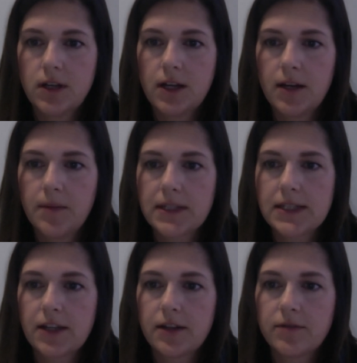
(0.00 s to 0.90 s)

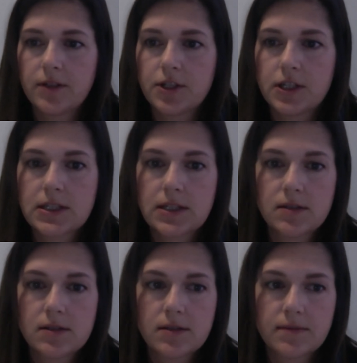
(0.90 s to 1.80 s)
executive functioning
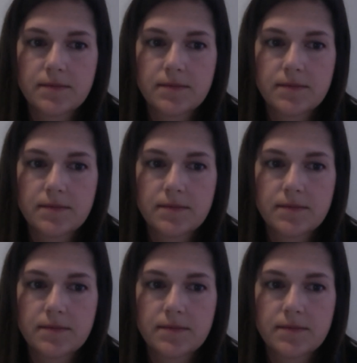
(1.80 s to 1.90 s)
skills?